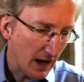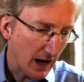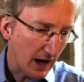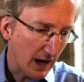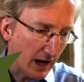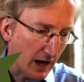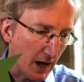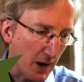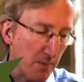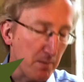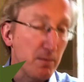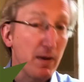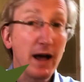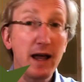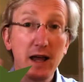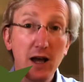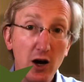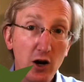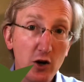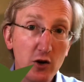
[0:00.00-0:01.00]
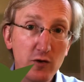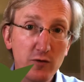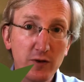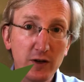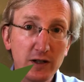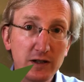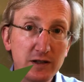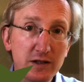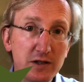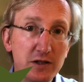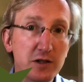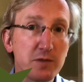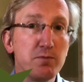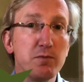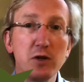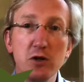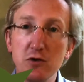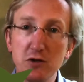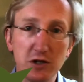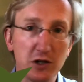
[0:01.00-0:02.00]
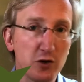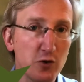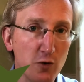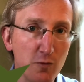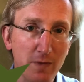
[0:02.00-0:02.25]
Beethoven's musical